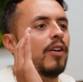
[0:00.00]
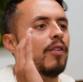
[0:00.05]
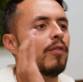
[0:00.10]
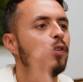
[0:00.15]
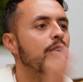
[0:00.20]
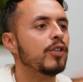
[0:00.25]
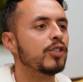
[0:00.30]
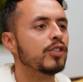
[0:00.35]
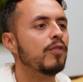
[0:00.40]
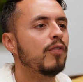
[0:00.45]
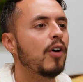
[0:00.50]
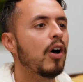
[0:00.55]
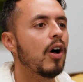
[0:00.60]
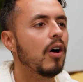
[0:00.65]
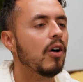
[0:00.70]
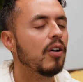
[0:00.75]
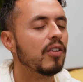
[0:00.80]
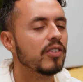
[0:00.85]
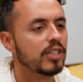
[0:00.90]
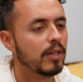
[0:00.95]
First of
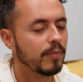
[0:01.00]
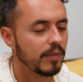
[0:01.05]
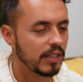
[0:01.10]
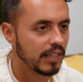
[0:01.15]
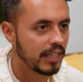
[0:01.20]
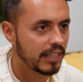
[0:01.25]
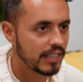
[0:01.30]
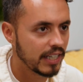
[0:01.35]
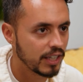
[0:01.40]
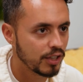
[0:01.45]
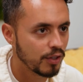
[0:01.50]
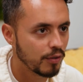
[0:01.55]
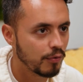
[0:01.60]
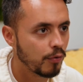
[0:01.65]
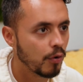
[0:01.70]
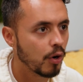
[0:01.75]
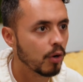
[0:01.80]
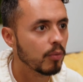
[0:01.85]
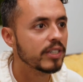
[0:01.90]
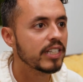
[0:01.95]
all, something they tested
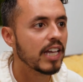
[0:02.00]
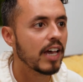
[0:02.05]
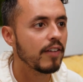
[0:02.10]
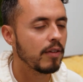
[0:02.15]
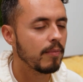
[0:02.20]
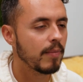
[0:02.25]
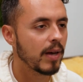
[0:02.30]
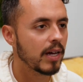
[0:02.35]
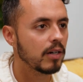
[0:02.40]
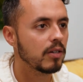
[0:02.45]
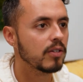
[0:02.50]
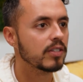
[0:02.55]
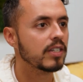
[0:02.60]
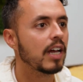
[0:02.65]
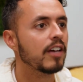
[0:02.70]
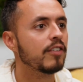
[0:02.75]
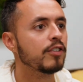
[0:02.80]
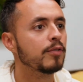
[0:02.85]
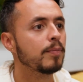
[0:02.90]
for was heavy metals. I